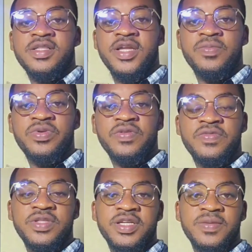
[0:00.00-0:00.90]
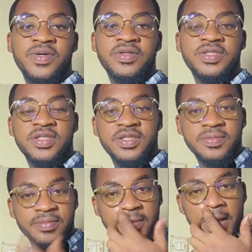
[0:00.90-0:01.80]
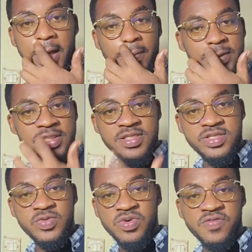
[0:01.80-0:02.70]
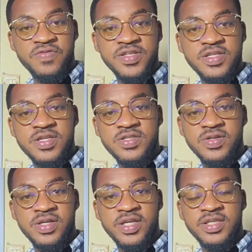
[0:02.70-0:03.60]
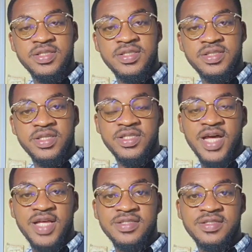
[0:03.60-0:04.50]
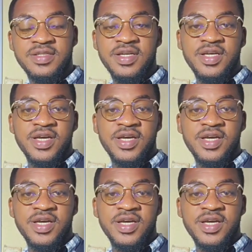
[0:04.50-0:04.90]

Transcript: And the beautiful thing about the Hamilton C1 ventilator, it has